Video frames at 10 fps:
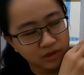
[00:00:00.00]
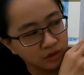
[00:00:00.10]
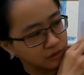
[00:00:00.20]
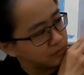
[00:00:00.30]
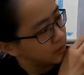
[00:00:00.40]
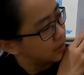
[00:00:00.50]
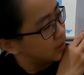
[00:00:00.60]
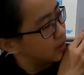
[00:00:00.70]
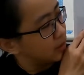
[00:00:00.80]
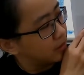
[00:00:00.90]
So
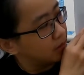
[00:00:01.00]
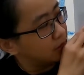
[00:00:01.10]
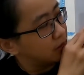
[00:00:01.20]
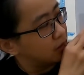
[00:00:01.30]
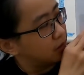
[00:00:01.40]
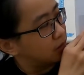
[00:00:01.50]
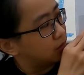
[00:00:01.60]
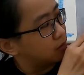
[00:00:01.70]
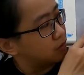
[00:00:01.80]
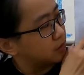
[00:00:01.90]

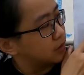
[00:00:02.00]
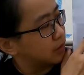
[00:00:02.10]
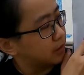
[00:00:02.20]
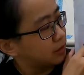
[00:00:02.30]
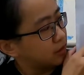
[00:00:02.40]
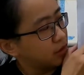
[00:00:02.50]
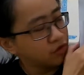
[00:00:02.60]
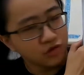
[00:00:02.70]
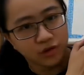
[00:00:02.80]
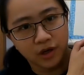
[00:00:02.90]
you see that
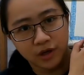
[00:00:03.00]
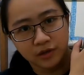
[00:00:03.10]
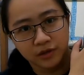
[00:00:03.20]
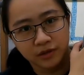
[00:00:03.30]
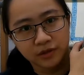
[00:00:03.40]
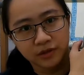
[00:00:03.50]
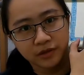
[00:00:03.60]
each character